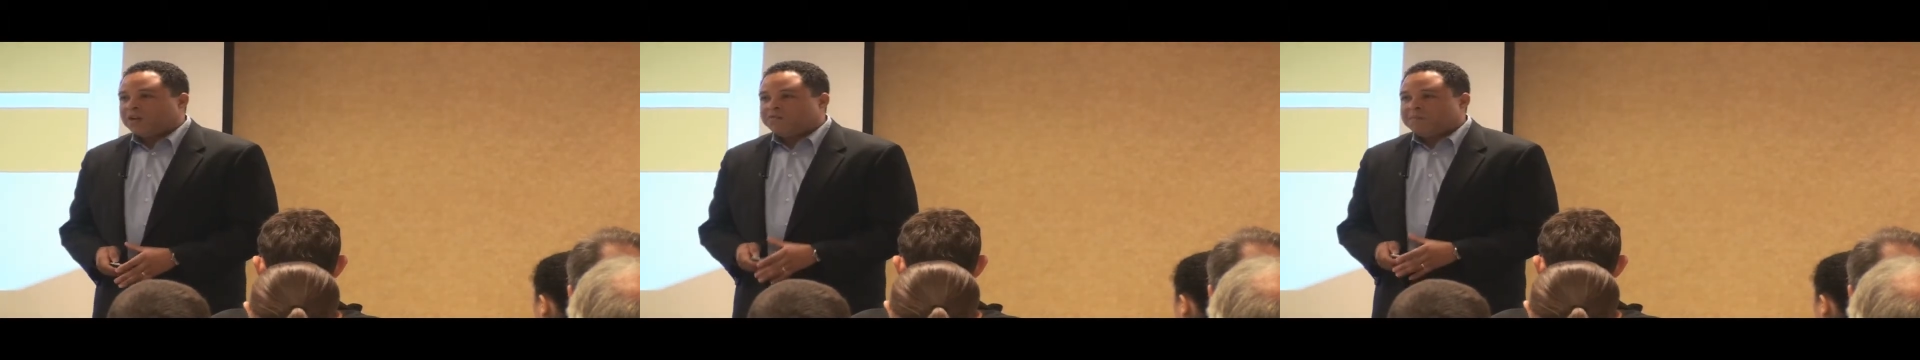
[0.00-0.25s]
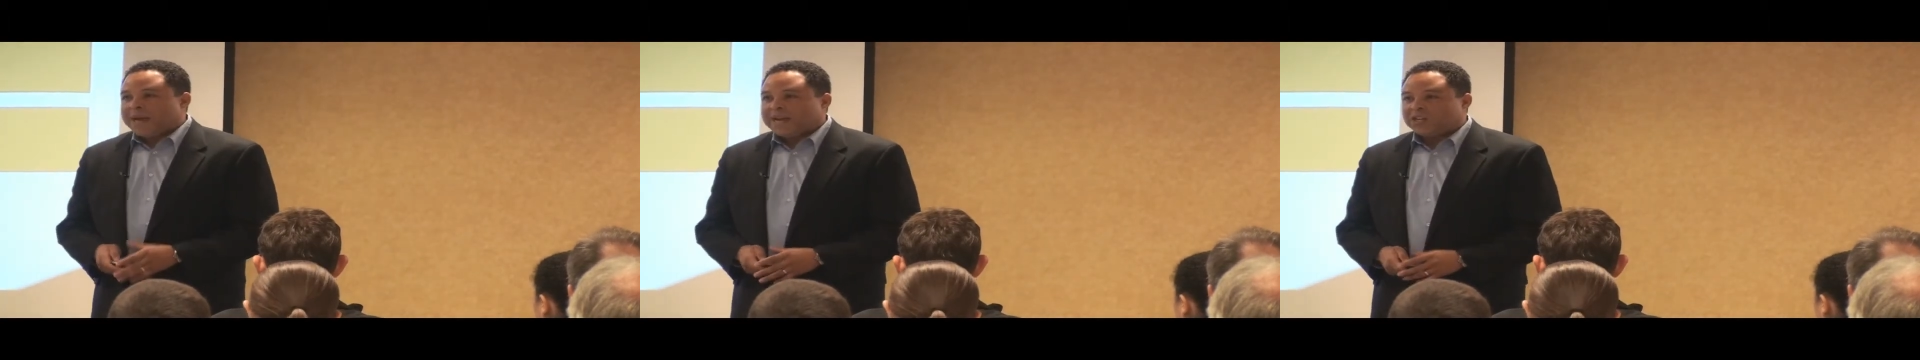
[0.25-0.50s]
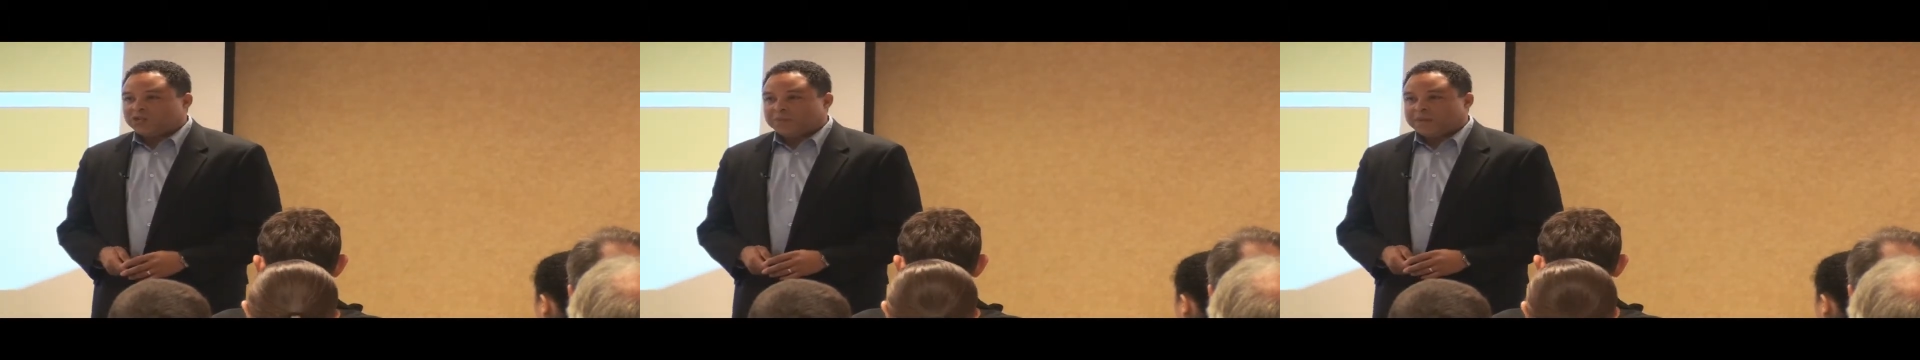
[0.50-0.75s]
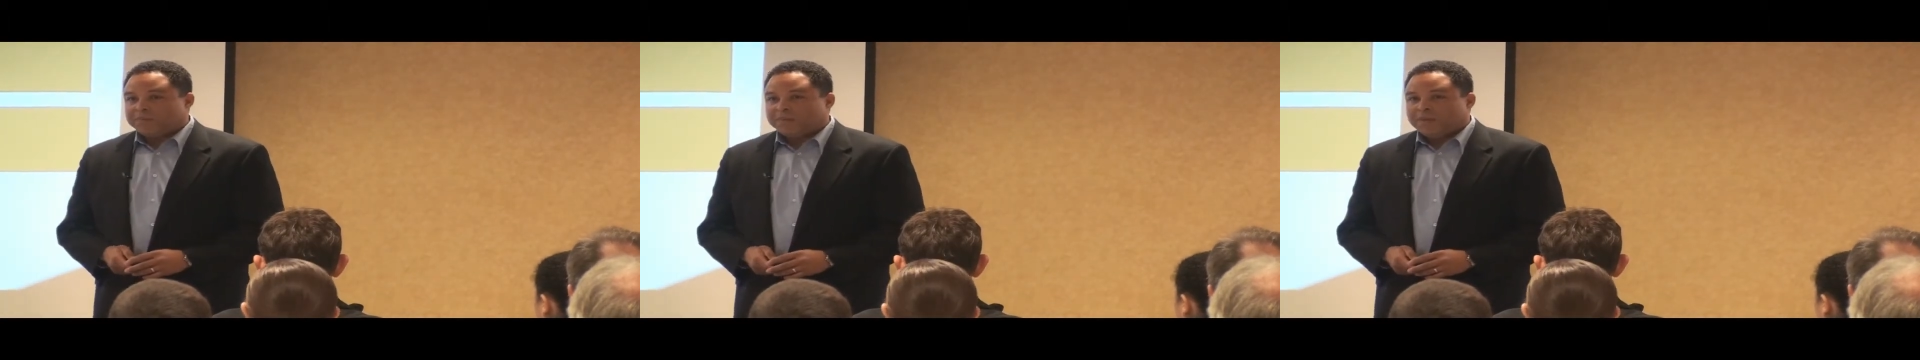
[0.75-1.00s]
of
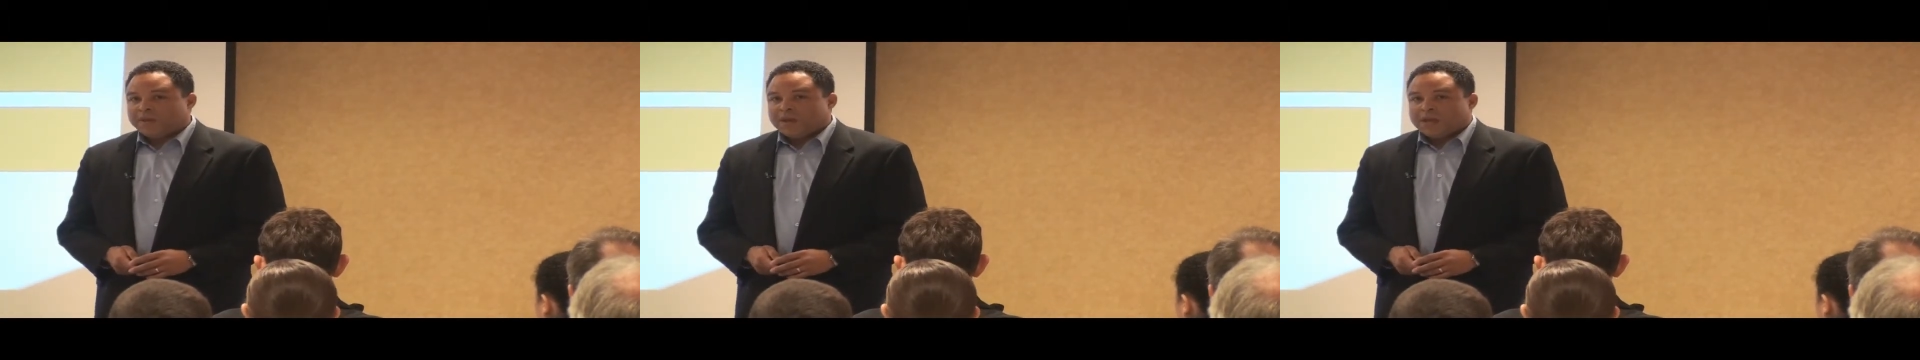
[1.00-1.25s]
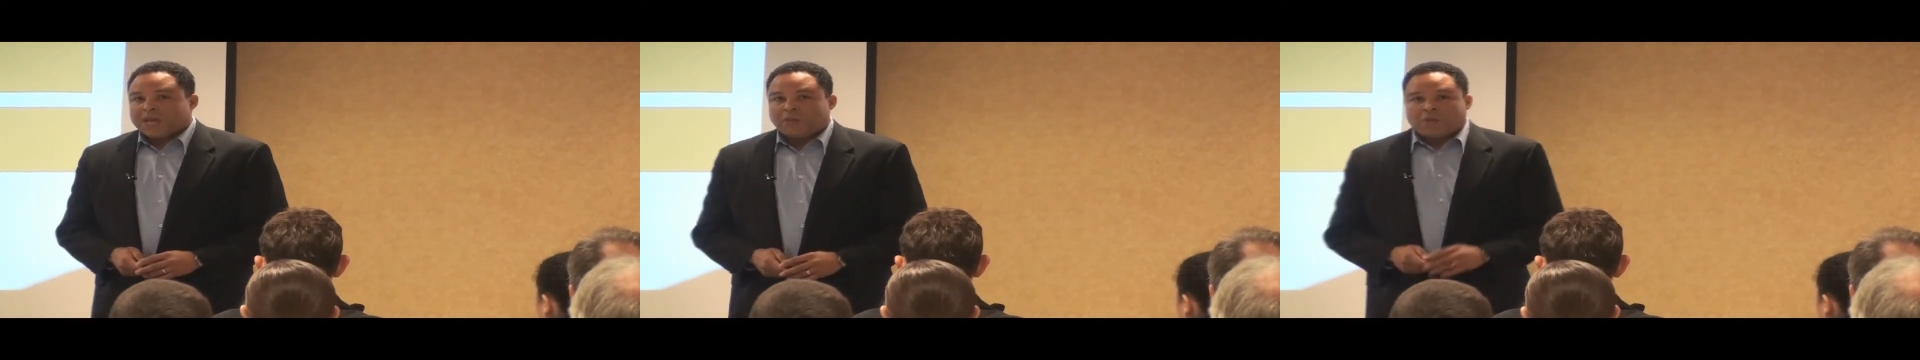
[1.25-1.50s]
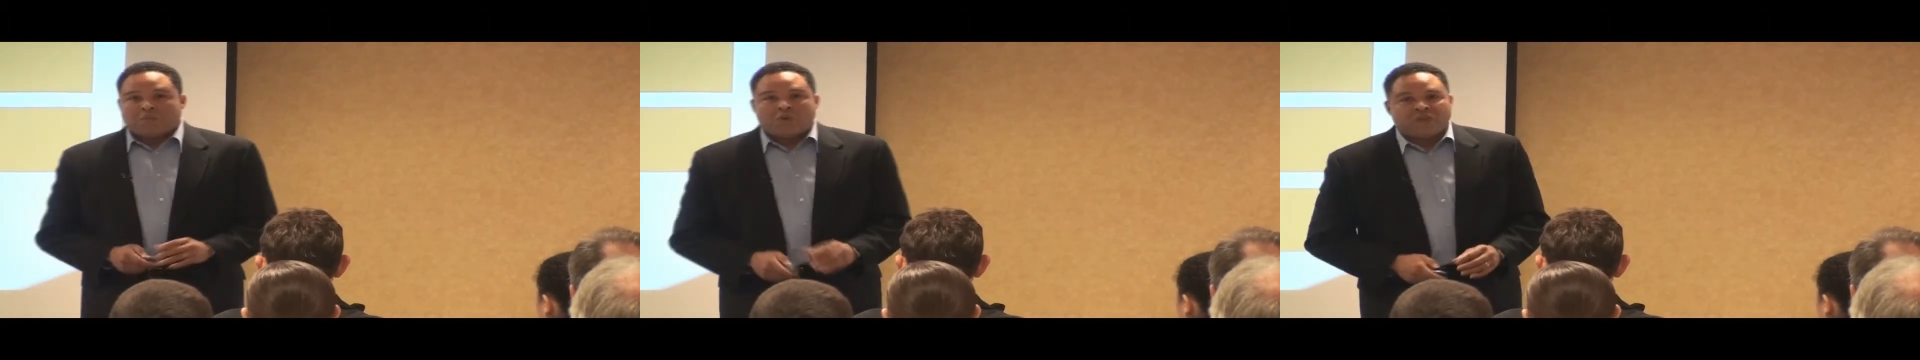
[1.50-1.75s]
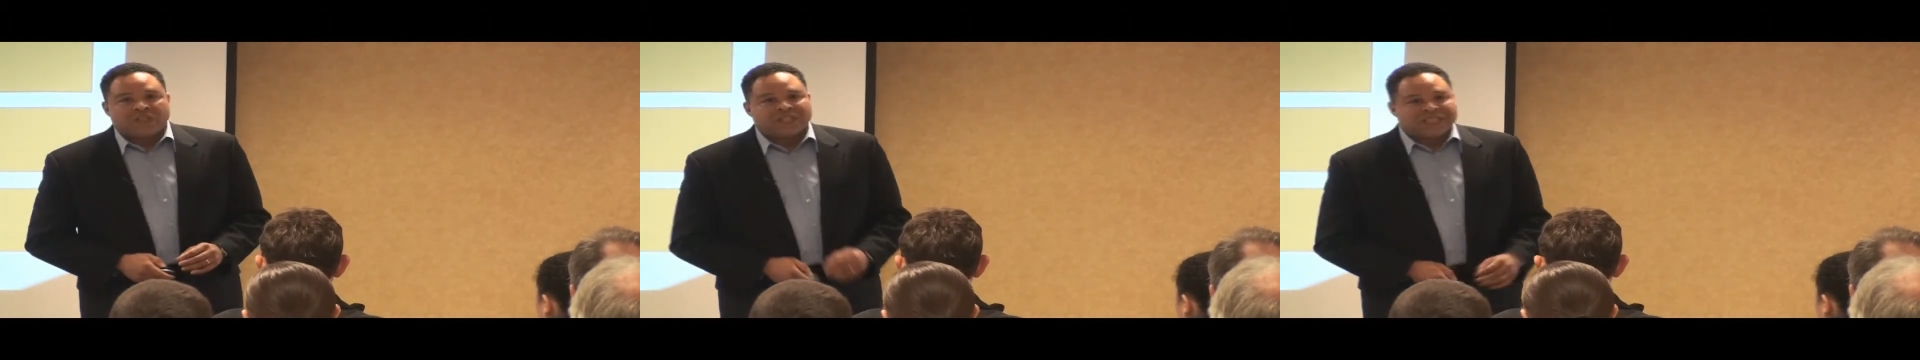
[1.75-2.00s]
management. Okay? We're
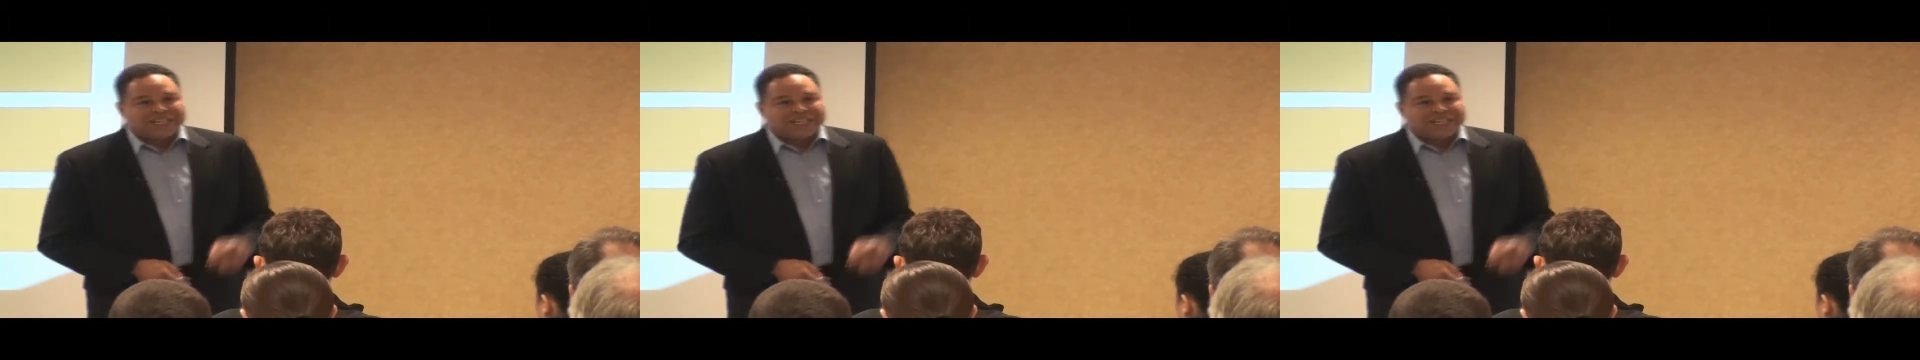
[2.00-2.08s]
moving to